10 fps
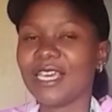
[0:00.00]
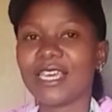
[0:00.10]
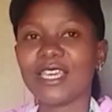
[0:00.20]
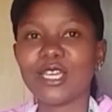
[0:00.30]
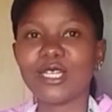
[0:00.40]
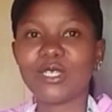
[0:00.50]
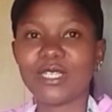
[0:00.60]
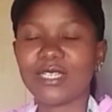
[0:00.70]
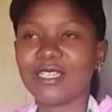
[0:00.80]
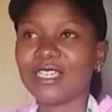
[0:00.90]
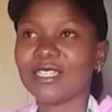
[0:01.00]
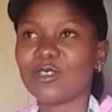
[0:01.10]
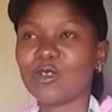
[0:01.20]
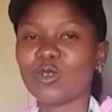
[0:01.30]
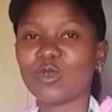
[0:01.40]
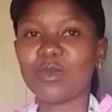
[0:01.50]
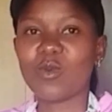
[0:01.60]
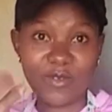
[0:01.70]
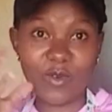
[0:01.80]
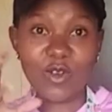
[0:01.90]
Kenyan tea is known to be
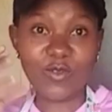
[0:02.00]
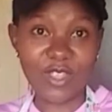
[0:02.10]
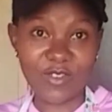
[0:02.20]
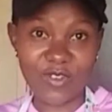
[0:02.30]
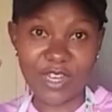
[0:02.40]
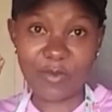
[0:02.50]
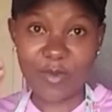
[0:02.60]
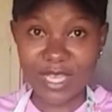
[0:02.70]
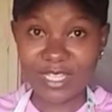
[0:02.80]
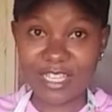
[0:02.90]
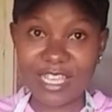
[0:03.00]
one of the very best